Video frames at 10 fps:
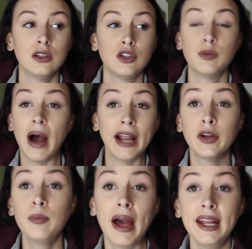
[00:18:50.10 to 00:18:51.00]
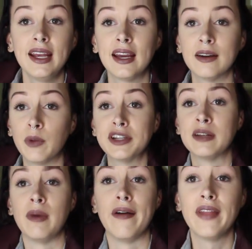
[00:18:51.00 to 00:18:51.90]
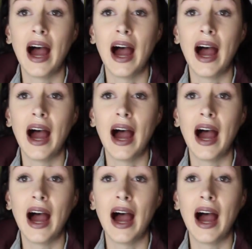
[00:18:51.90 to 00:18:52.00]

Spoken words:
to buy new bedding once a month.